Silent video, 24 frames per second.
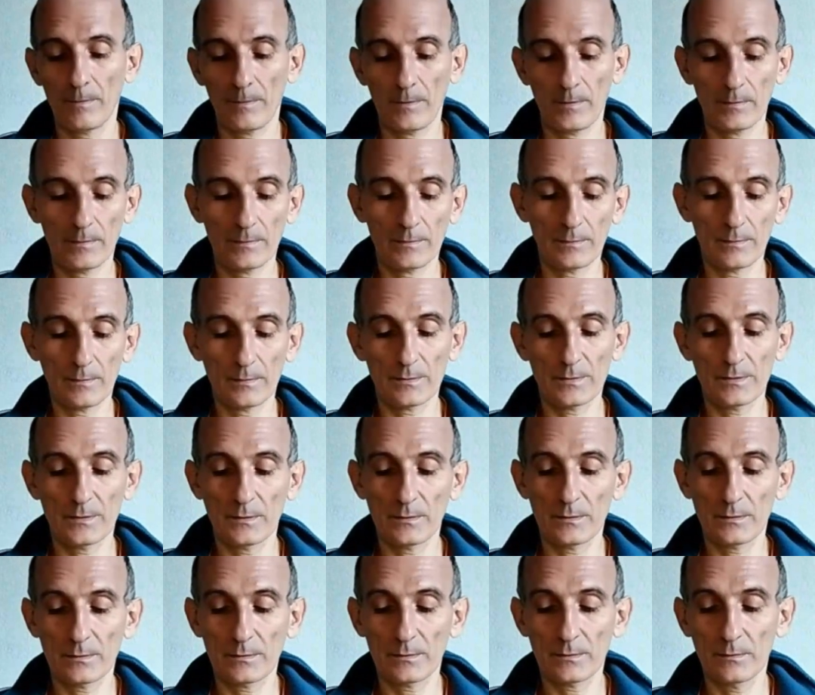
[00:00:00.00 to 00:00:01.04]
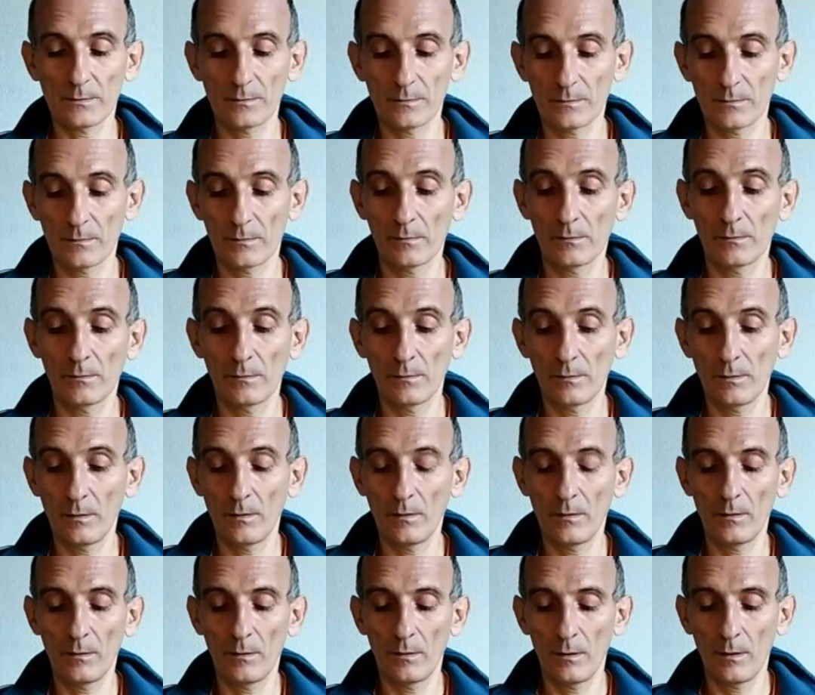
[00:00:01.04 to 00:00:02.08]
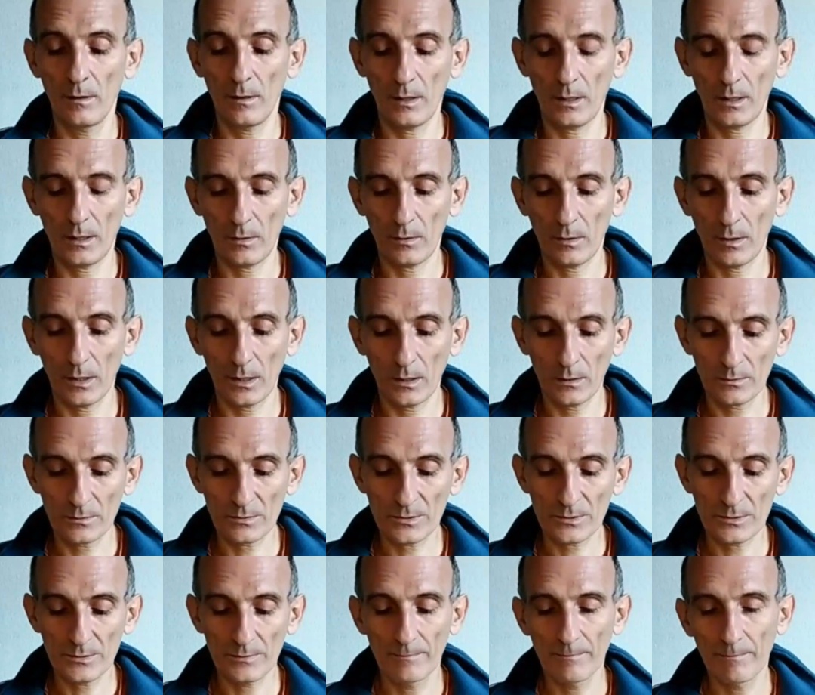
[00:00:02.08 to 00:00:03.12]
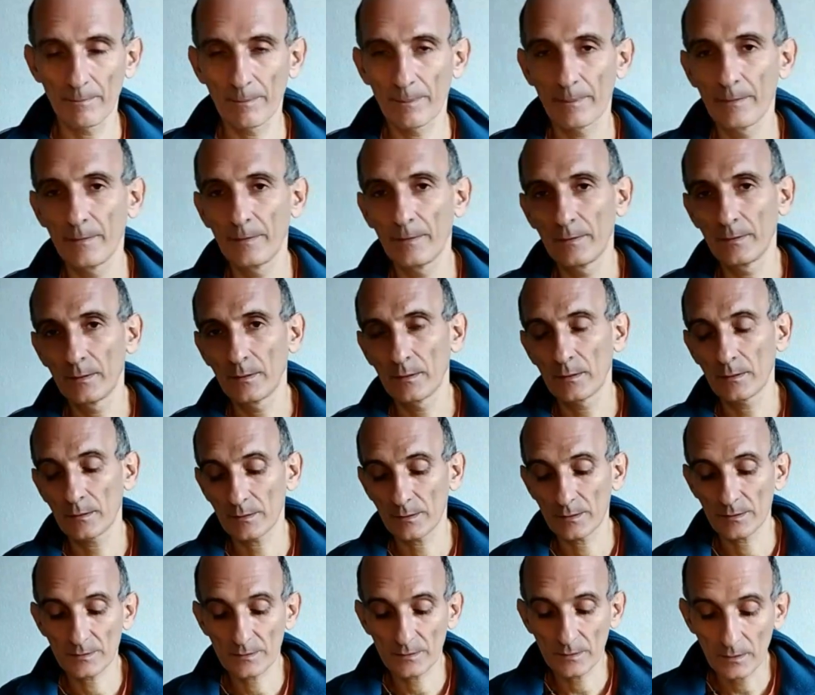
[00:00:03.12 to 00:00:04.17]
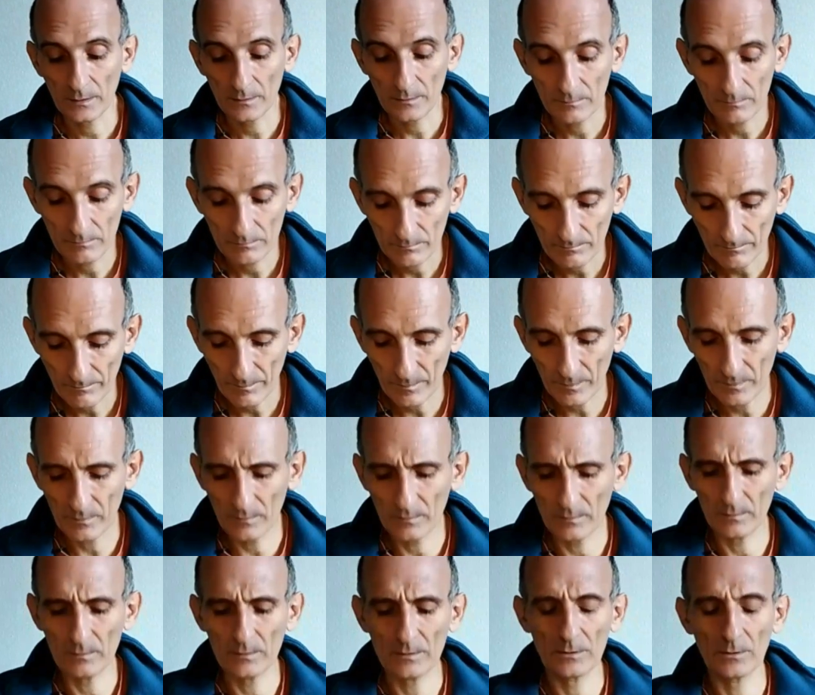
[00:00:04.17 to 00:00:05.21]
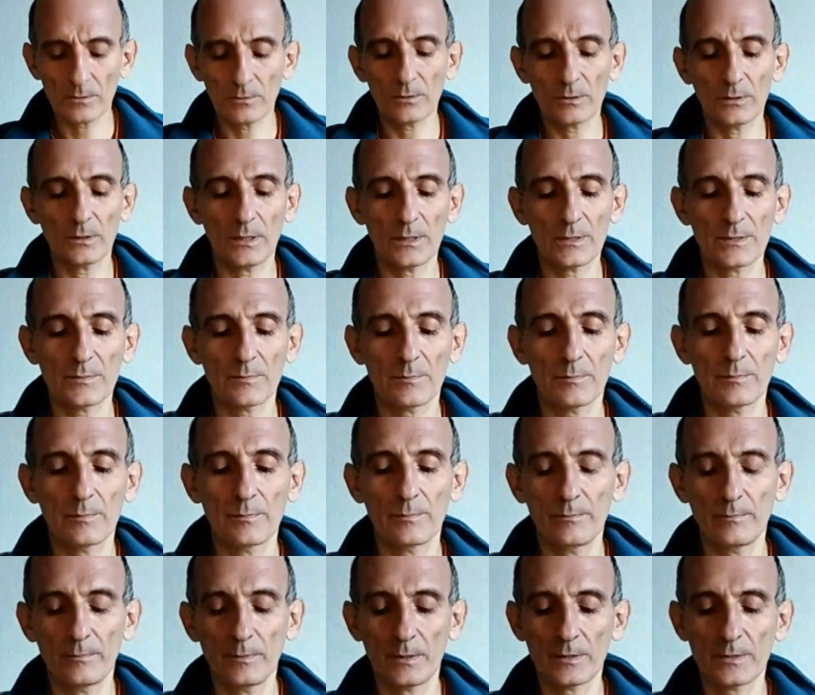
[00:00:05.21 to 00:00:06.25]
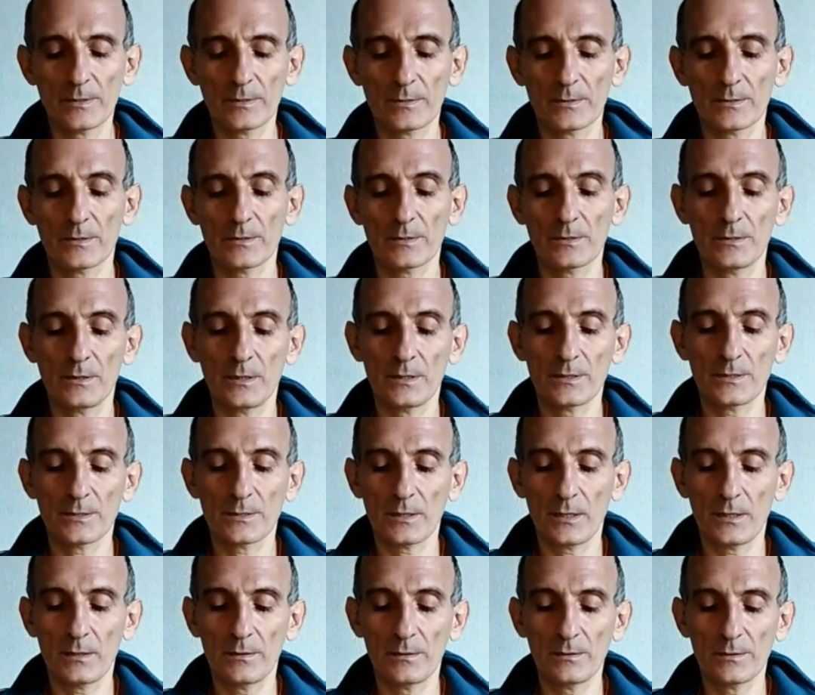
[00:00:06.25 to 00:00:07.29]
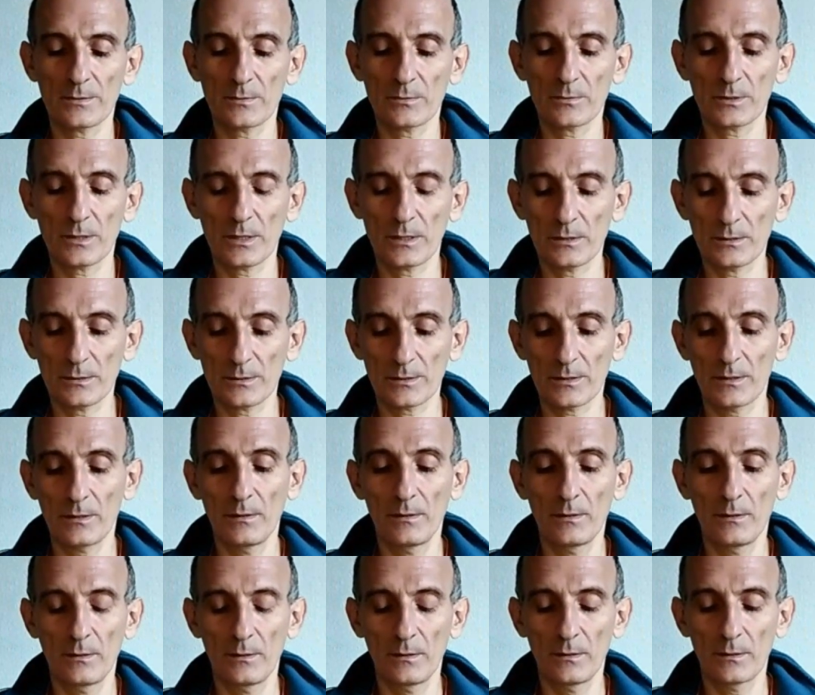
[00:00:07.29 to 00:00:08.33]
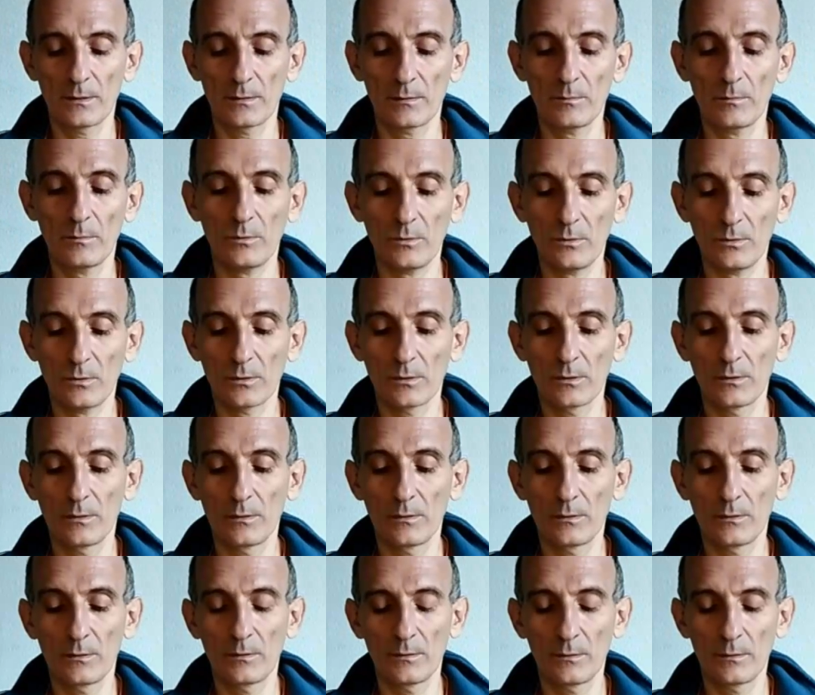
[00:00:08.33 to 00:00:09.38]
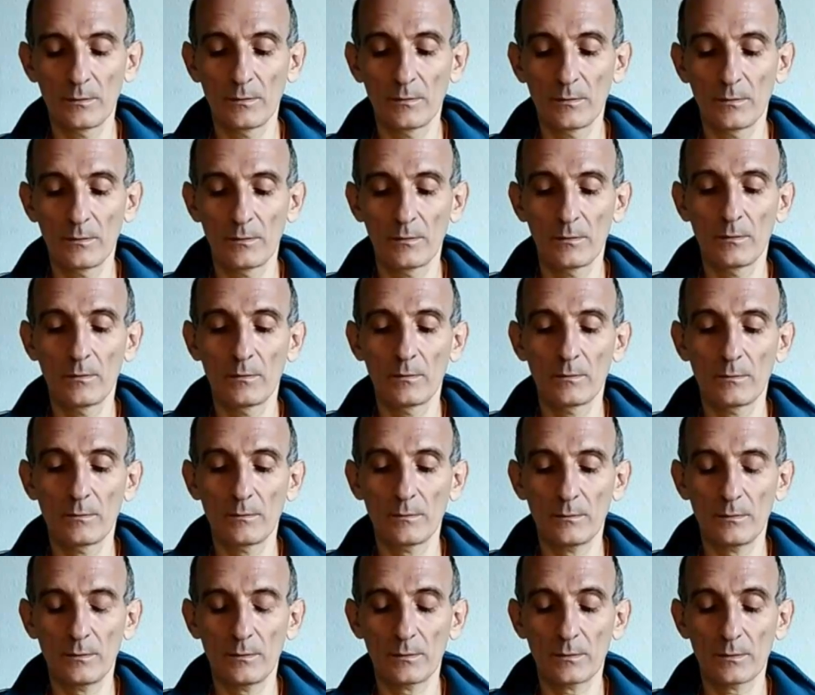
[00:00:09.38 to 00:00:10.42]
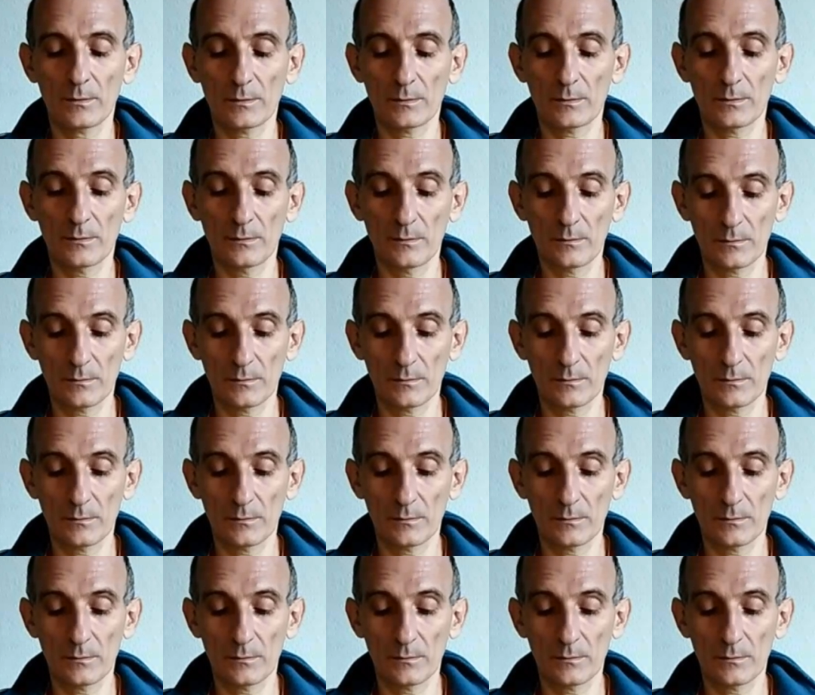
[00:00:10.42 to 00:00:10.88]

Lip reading: And that's it. Our house is done. It's not a nice side. This side is more nice.